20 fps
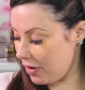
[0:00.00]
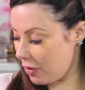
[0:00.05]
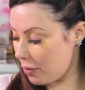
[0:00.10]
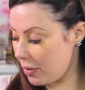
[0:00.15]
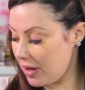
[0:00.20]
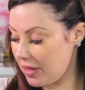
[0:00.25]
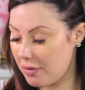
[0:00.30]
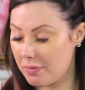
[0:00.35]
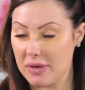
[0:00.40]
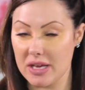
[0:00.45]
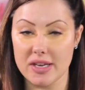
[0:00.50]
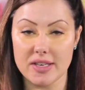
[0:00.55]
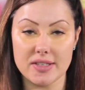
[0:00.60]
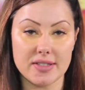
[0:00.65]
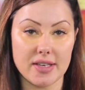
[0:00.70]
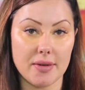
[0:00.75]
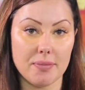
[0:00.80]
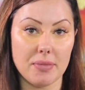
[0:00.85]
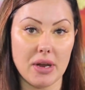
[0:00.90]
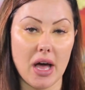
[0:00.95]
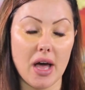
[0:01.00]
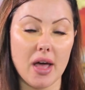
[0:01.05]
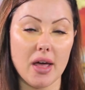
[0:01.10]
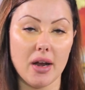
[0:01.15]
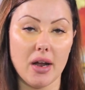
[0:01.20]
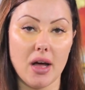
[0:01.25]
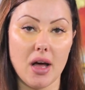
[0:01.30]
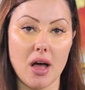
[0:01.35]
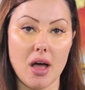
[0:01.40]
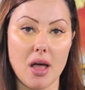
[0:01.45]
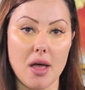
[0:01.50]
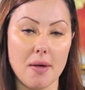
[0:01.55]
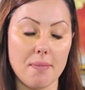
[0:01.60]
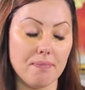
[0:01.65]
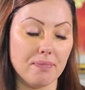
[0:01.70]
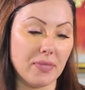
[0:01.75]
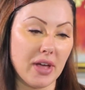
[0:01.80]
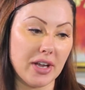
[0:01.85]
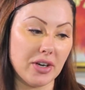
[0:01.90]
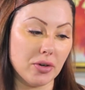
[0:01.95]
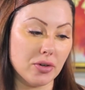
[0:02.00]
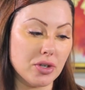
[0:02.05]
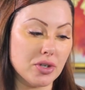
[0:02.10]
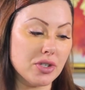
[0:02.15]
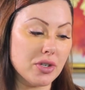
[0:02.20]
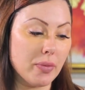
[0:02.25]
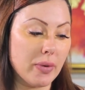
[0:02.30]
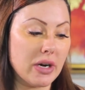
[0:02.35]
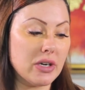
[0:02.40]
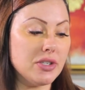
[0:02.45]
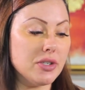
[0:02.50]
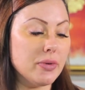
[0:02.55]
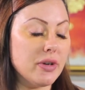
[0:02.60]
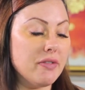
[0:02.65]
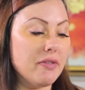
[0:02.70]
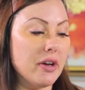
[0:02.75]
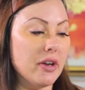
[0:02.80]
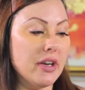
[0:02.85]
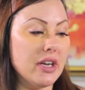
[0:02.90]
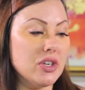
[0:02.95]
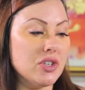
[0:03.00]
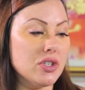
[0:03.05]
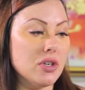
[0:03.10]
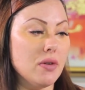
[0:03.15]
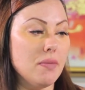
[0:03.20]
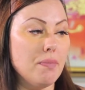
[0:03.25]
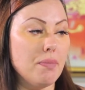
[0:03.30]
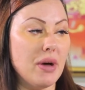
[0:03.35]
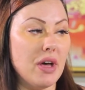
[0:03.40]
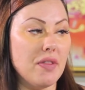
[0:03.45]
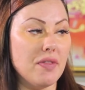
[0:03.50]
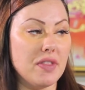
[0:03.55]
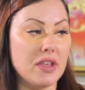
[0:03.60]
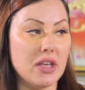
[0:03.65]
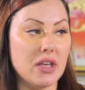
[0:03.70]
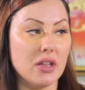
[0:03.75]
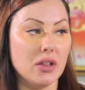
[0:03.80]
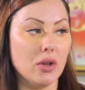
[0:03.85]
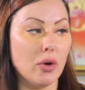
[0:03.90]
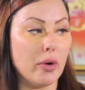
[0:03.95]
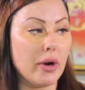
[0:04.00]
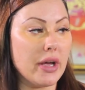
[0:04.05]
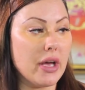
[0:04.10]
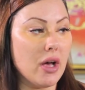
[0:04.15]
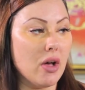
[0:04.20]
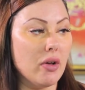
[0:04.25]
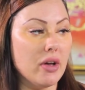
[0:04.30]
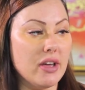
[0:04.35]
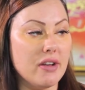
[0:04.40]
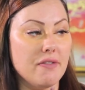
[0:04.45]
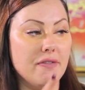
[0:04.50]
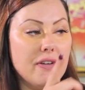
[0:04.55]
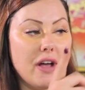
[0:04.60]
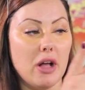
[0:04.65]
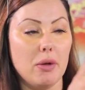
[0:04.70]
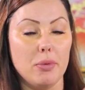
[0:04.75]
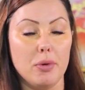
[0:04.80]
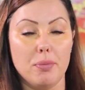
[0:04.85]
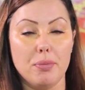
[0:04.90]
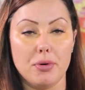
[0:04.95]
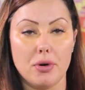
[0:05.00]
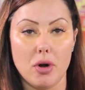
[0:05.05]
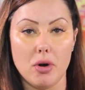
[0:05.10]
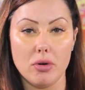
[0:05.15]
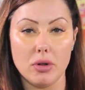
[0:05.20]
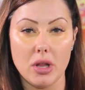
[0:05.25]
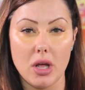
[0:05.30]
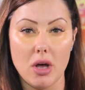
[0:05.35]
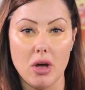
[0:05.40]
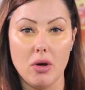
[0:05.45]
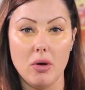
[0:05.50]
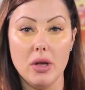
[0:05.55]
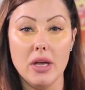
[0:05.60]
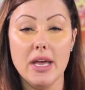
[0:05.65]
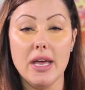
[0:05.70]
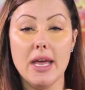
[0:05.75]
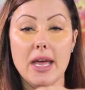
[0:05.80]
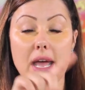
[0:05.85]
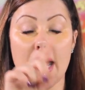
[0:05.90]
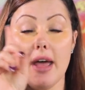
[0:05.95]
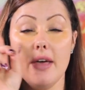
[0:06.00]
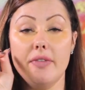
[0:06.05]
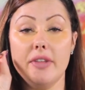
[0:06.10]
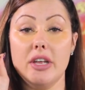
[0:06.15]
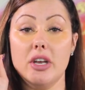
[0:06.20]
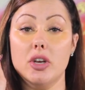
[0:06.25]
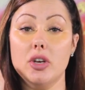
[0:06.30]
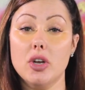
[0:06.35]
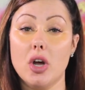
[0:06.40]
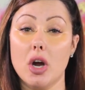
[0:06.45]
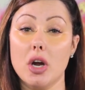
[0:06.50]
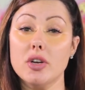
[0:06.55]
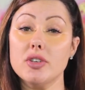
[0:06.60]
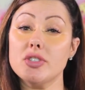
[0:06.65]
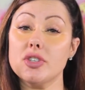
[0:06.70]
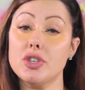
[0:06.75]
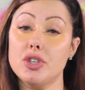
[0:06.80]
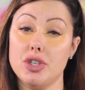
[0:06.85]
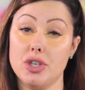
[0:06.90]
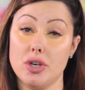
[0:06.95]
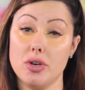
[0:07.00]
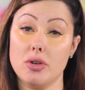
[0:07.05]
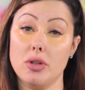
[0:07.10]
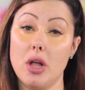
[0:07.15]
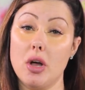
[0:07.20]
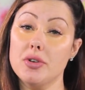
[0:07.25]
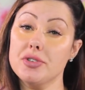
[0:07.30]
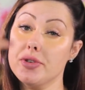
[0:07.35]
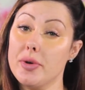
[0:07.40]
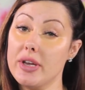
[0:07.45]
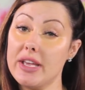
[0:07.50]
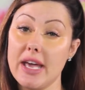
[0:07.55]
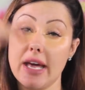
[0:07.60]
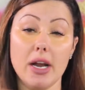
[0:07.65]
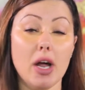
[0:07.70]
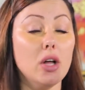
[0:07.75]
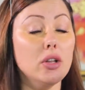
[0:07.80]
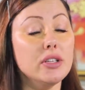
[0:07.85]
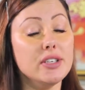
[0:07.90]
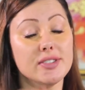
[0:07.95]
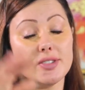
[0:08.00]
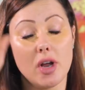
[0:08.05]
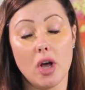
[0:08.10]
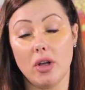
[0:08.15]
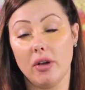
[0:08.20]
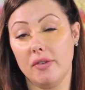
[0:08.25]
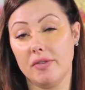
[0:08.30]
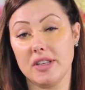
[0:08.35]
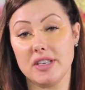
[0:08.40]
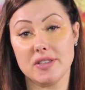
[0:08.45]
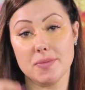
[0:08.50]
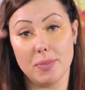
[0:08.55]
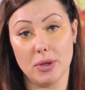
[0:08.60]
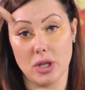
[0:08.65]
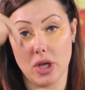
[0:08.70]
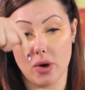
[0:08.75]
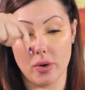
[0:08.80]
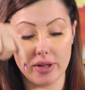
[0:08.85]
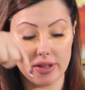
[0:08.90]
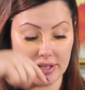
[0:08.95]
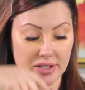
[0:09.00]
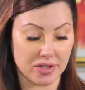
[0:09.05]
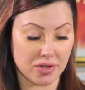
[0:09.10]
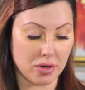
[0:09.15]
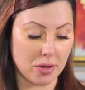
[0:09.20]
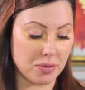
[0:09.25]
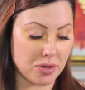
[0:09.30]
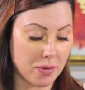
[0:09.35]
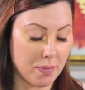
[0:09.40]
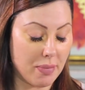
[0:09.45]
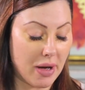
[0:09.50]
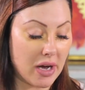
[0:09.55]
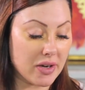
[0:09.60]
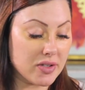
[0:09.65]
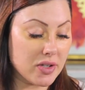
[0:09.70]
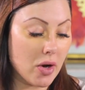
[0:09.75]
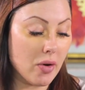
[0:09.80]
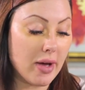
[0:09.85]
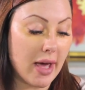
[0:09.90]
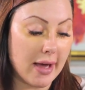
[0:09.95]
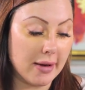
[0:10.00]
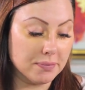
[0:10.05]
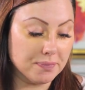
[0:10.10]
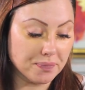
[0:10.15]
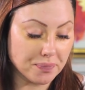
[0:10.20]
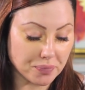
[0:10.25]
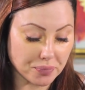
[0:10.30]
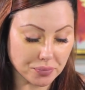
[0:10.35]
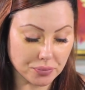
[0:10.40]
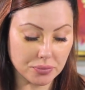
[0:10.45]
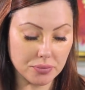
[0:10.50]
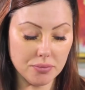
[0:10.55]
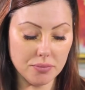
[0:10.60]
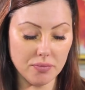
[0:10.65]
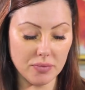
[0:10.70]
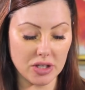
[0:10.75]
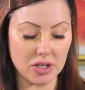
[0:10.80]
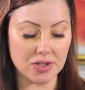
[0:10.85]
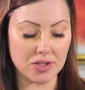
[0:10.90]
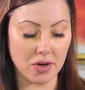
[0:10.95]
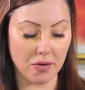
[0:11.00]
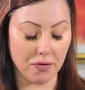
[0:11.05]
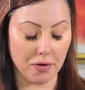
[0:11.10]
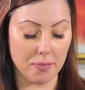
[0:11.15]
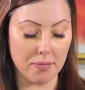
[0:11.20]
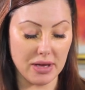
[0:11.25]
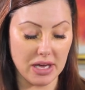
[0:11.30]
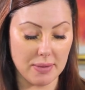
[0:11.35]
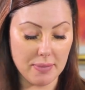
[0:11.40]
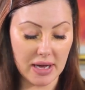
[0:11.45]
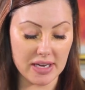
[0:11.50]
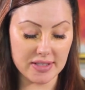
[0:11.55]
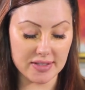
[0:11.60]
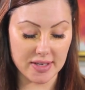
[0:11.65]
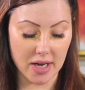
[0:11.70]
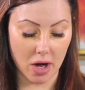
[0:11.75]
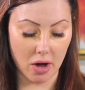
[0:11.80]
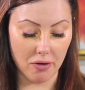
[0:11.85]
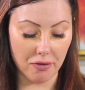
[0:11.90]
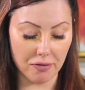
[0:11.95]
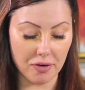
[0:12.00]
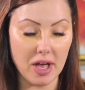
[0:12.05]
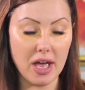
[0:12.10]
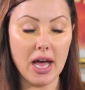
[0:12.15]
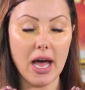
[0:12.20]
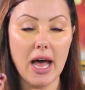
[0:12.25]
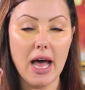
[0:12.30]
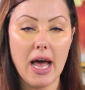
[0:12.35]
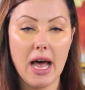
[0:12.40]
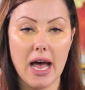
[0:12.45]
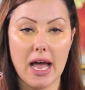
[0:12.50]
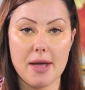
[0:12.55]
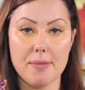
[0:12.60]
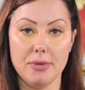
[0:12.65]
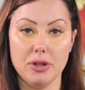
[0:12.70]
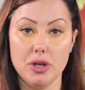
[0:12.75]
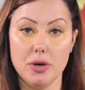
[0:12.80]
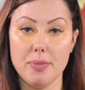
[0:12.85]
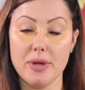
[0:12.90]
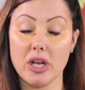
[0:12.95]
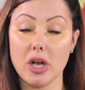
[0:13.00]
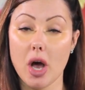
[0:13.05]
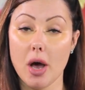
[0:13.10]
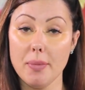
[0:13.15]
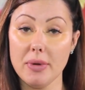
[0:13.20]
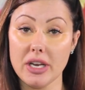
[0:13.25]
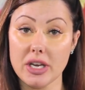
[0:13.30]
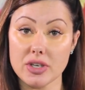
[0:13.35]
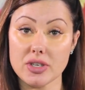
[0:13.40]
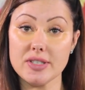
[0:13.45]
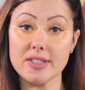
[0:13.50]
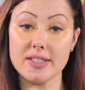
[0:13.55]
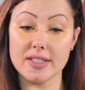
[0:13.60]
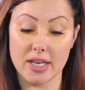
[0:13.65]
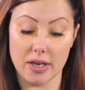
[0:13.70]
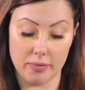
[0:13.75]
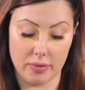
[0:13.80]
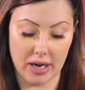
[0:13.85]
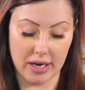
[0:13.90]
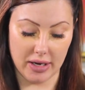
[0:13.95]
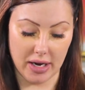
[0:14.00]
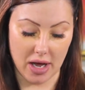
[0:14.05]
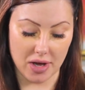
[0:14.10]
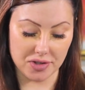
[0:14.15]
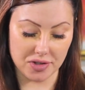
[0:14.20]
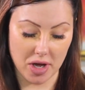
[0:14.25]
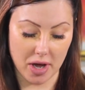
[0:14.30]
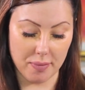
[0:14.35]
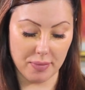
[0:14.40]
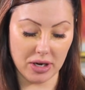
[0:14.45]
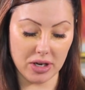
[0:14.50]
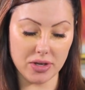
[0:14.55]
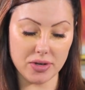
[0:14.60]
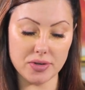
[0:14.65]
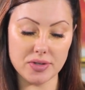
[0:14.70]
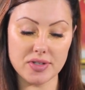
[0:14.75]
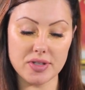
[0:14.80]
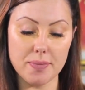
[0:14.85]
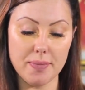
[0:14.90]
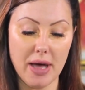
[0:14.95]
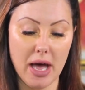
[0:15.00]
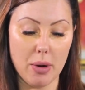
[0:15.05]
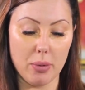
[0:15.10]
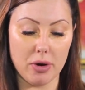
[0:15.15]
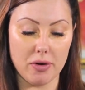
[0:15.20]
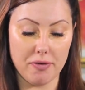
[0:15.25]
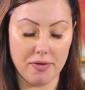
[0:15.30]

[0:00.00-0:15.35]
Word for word: it with me because I'm not, um, I don't usually wear Dewy Foundation, but the L'Oreal Infallible Pro Glow and then NARS Sheer Glow. So again, I'll list all of these below in the description box. Okay. So for me, myself, I'm a little bit combination skin right now, so I'm gonna use the Power